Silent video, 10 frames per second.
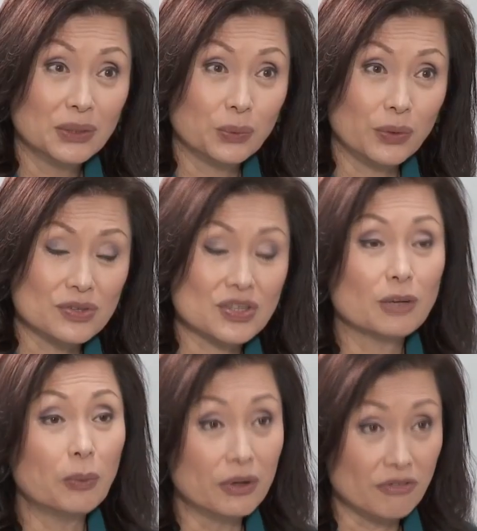with
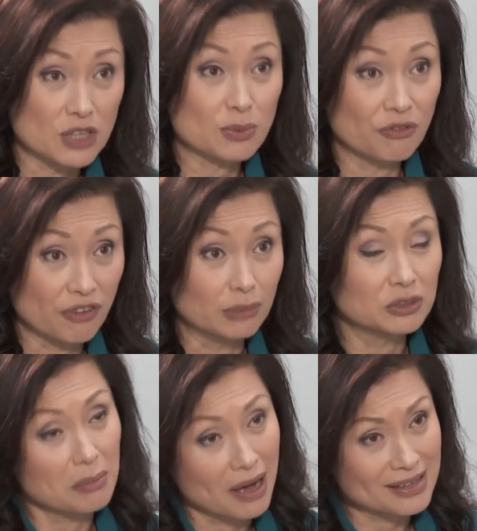Singapore investment firm
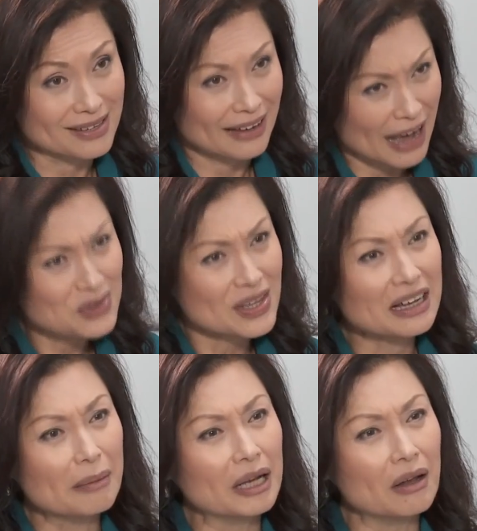Temasek. How's
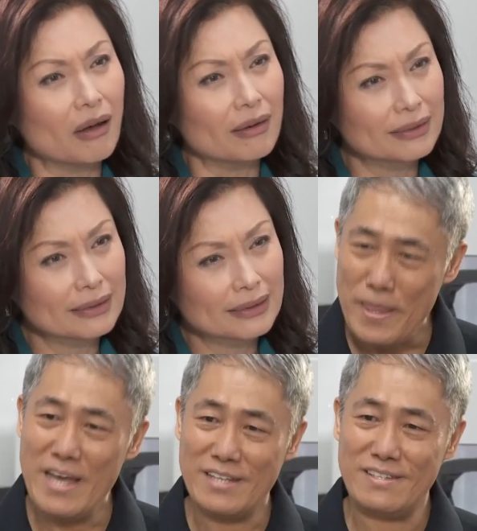that coming along?
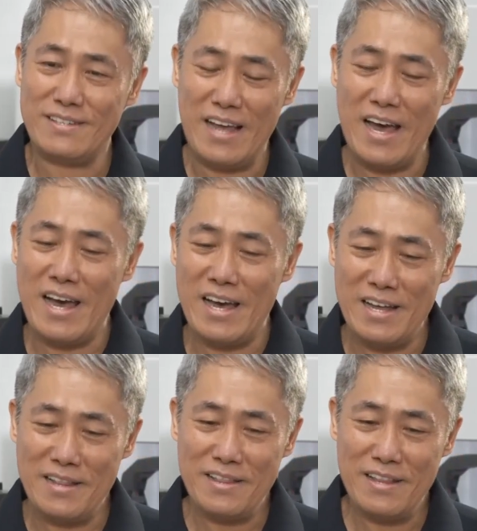Yes,
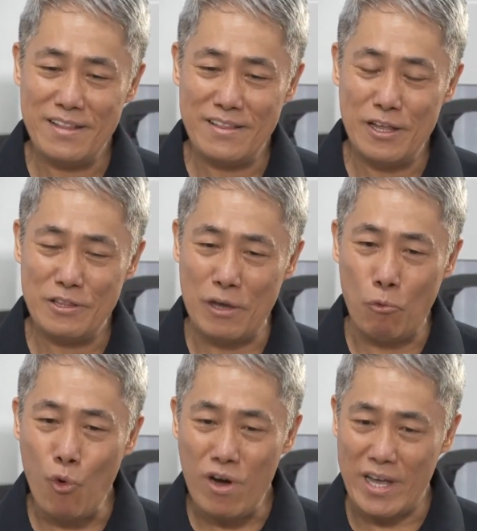uh,
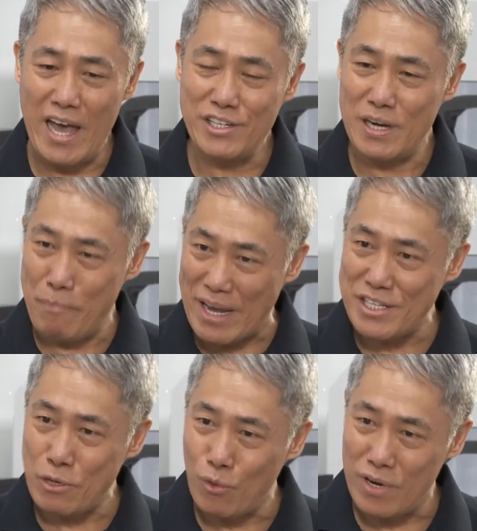the work, actually
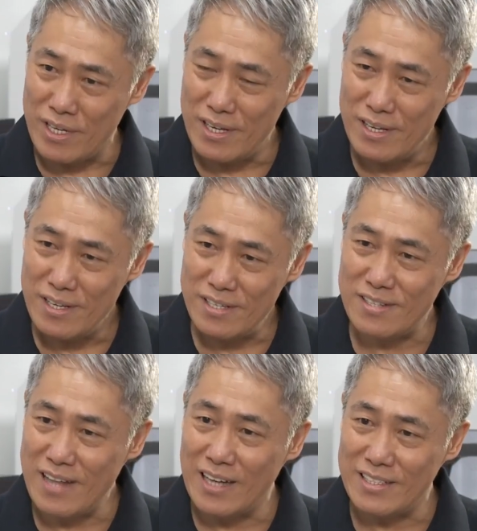basic work,
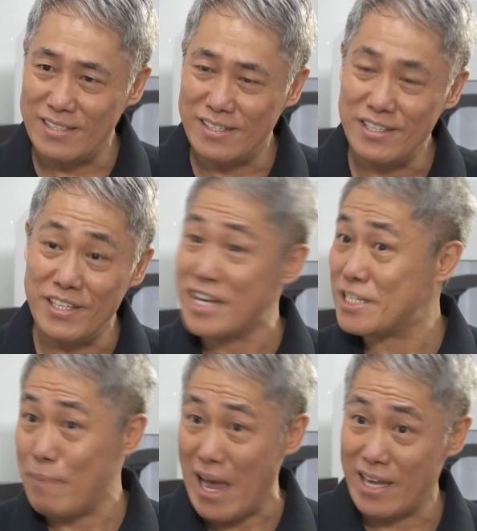started
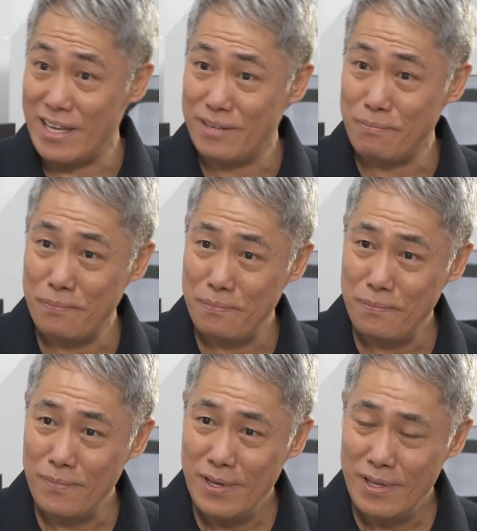years back.
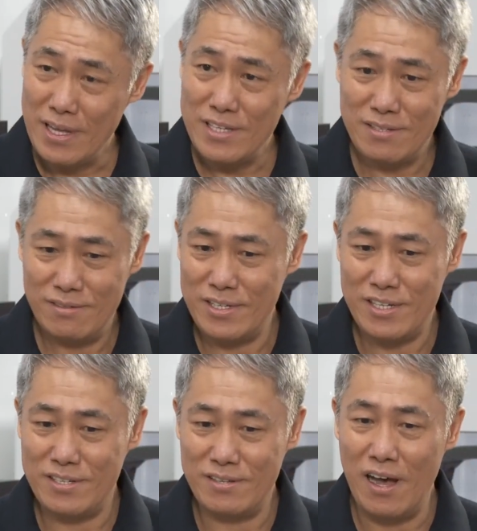That's
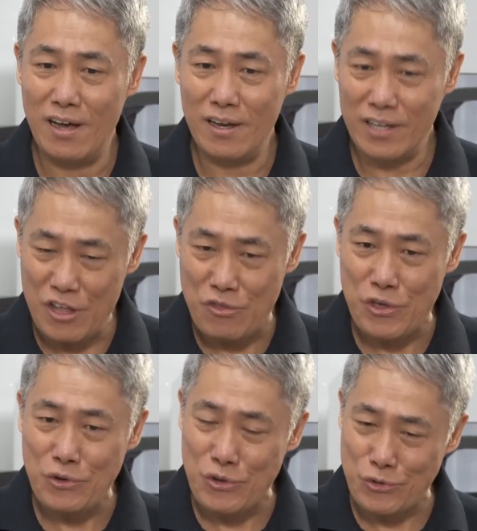just
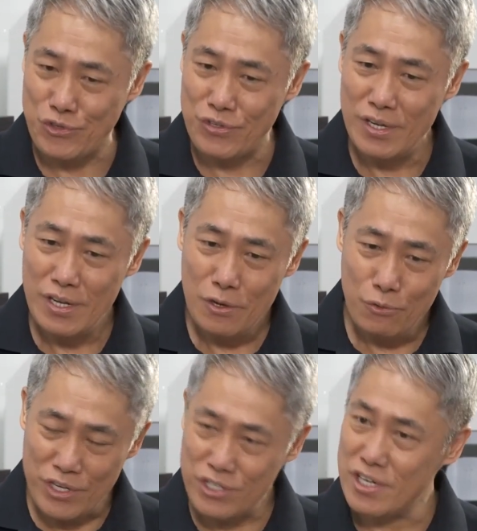continuous
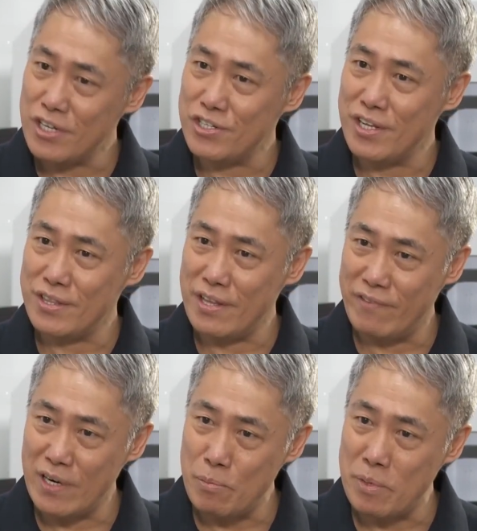research and
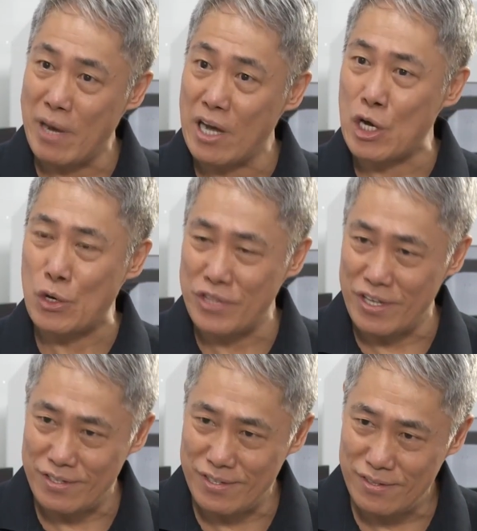development on
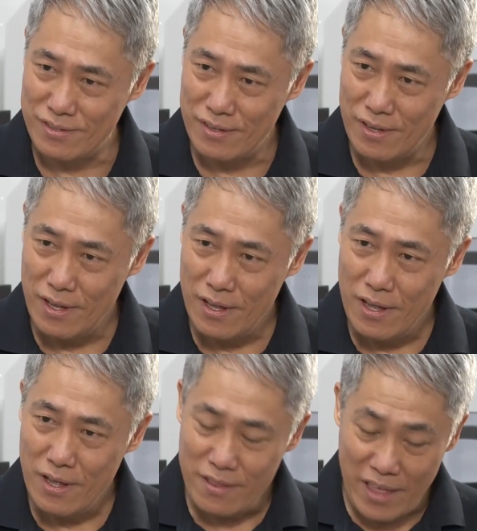coatings.
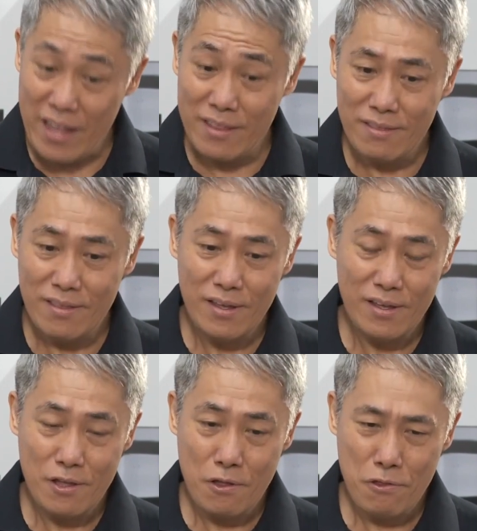Then
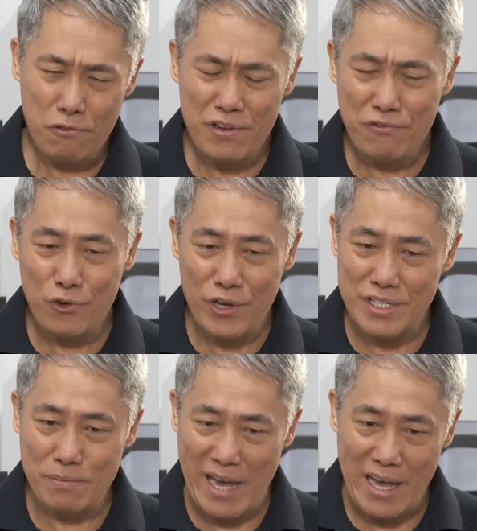three, four
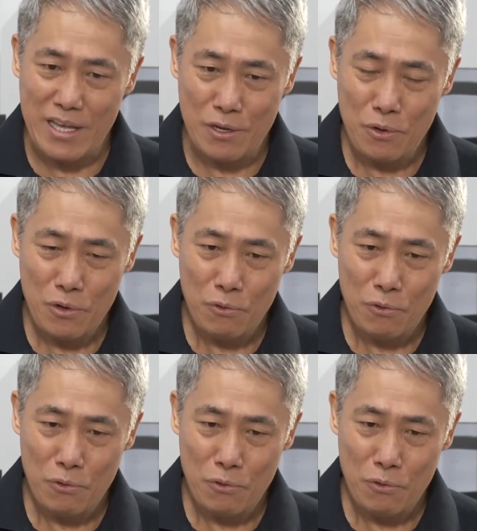years back,